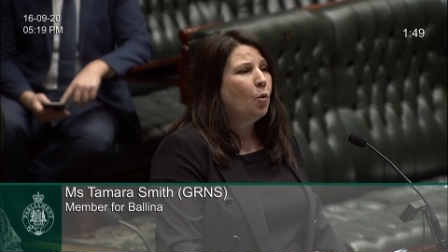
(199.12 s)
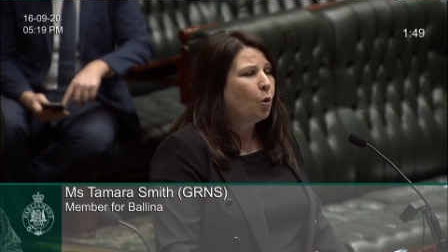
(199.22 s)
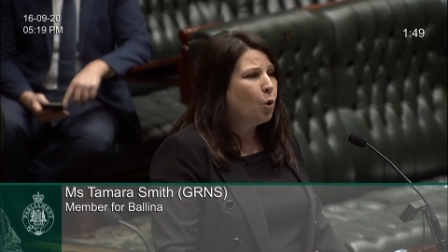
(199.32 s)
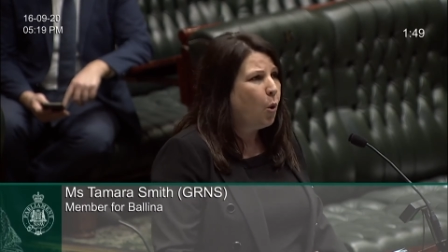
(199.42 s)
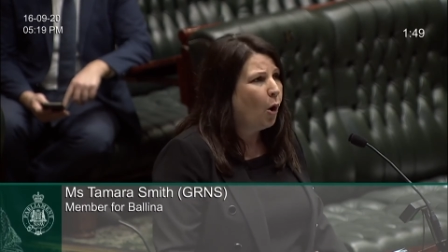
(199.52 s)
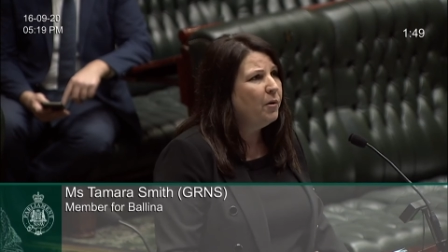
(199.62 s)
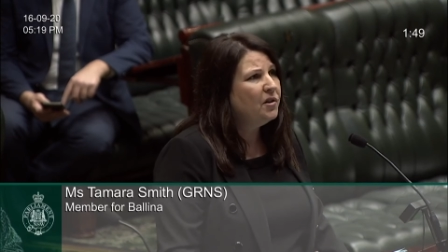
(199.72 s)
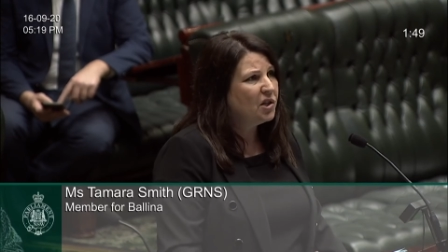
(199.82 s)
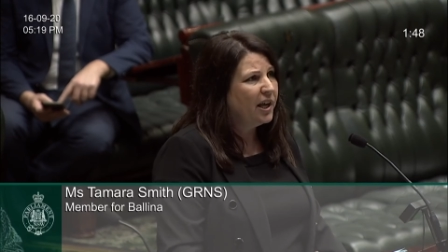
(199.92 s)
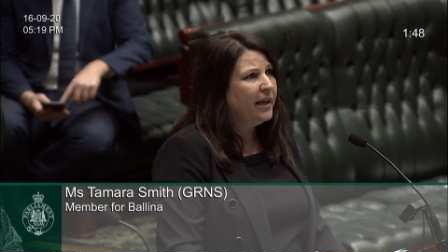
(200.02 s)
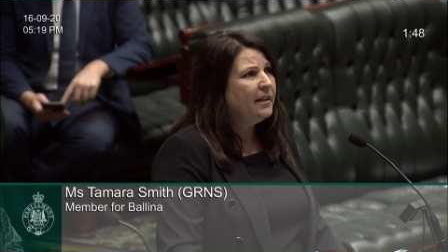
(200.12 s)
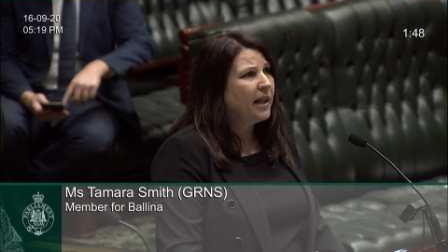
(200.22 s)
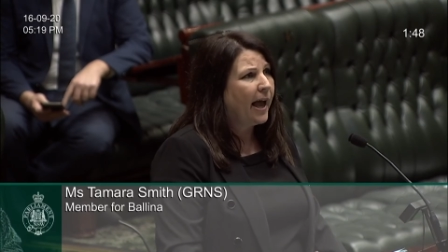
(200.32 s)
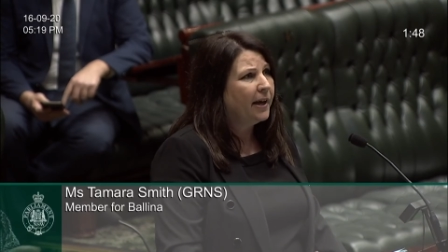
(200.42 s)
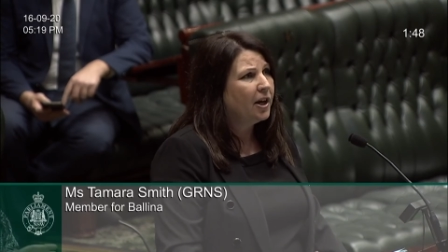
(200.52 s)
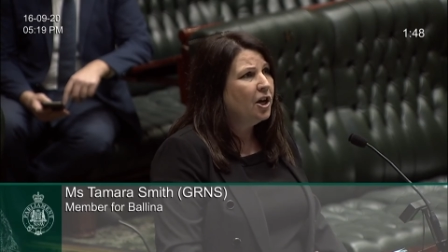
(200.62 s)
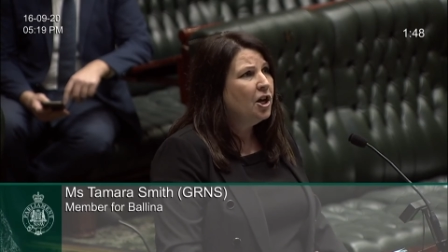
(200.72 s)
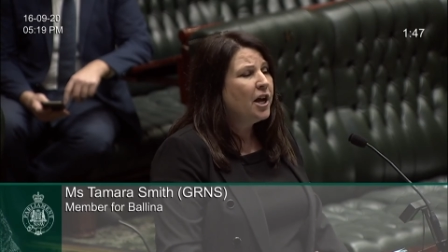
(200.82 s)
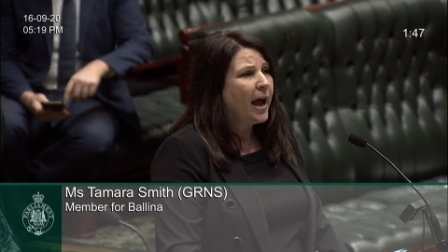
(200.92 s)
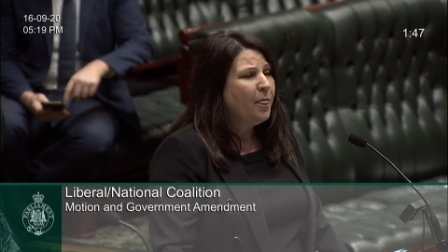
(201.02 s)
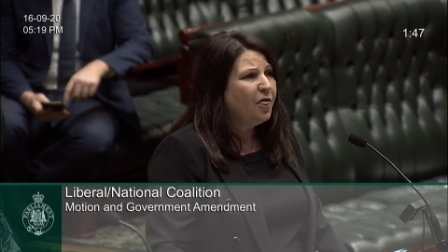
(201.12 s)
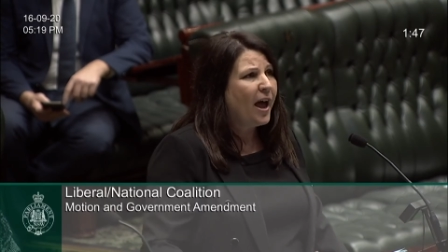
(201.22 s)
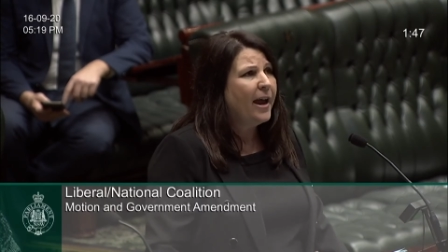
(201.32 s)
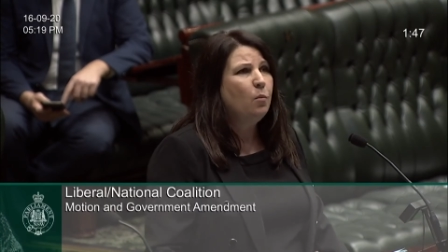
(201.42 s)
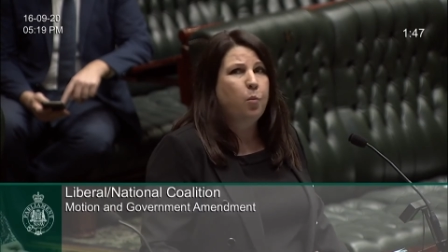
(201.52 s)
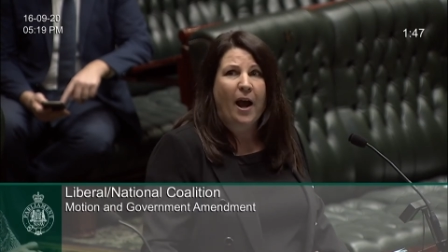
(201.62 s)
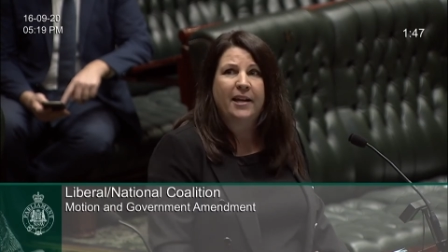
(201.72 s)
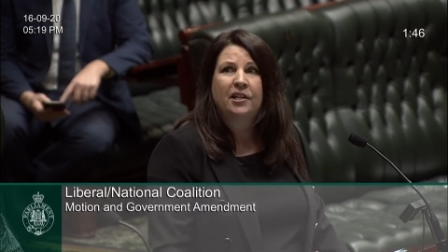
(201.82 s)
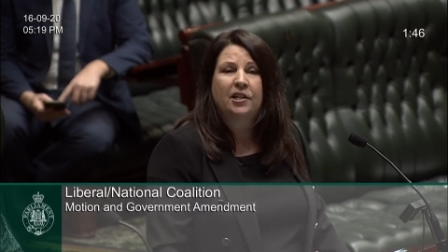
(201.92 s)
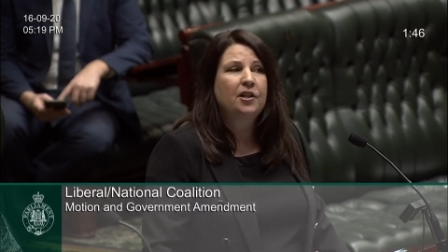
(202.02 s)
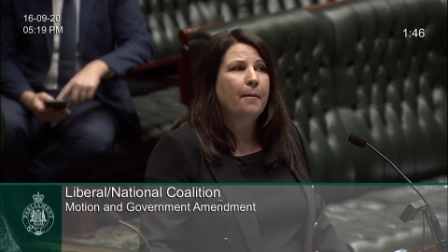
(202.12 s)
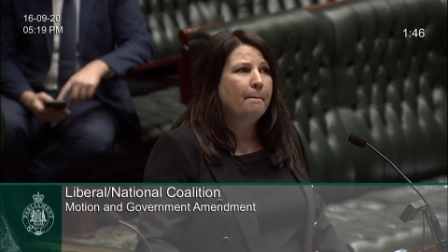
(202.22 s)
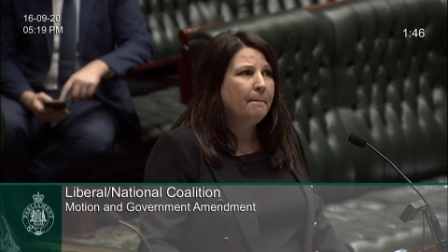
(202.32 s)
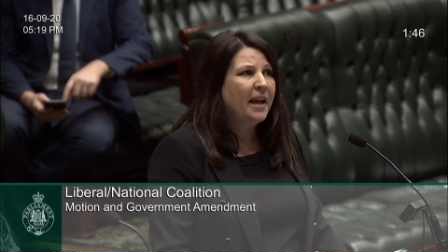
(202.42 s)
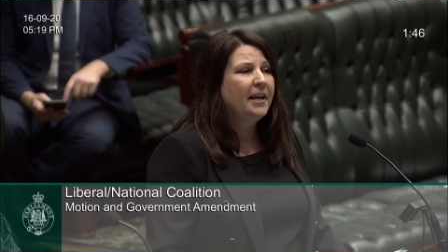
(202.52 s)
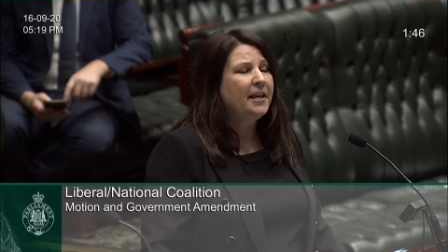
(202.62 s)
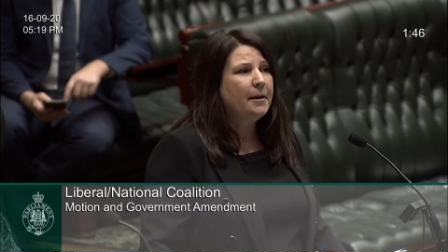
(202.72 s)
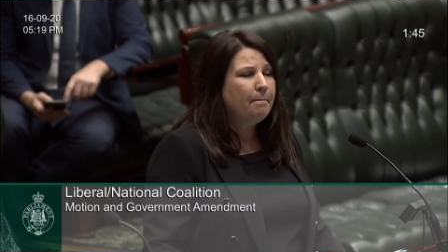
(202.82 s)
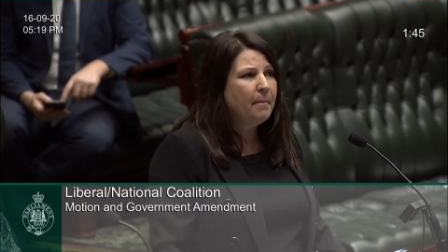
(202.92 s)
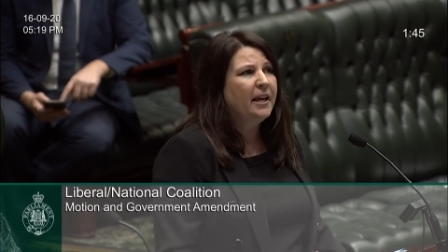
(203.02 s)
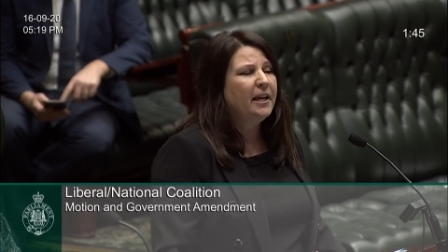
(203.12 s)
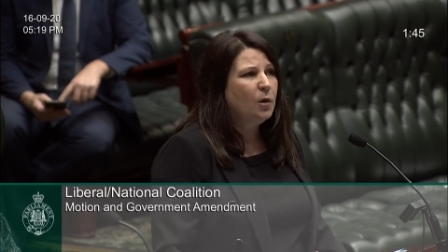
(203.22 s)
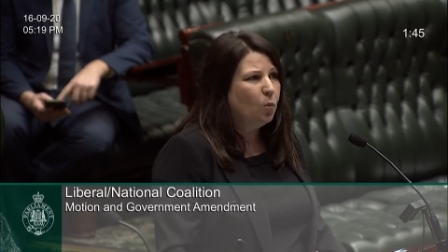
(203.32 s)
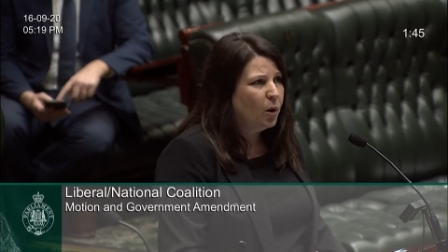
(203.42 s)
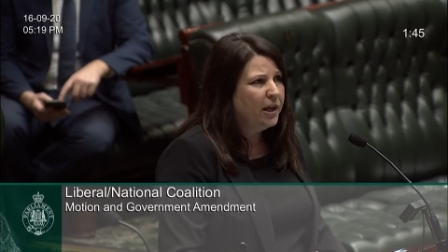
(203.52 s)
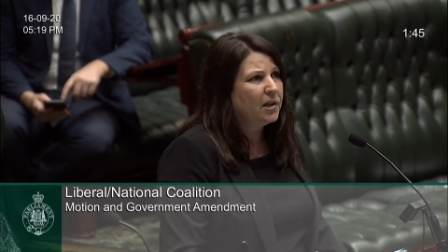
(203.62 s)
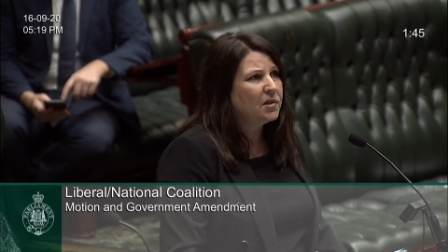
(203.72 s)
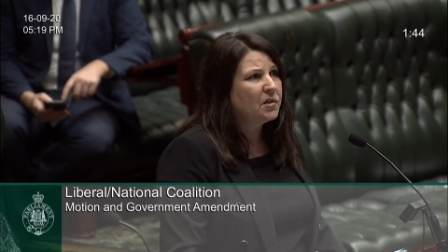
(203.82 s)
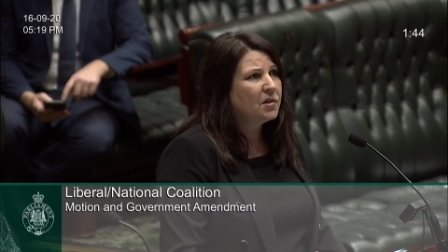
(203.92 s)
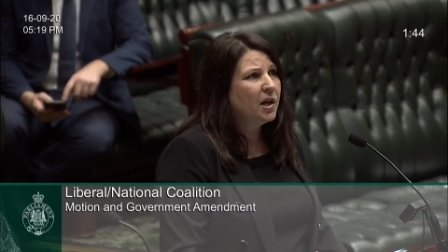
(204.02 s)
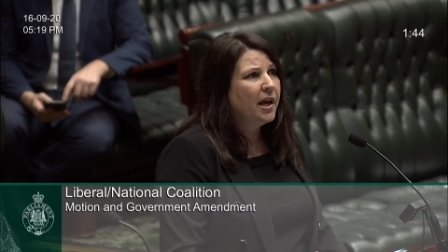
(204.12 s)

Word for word: quarantined that and they waited many, many weeks.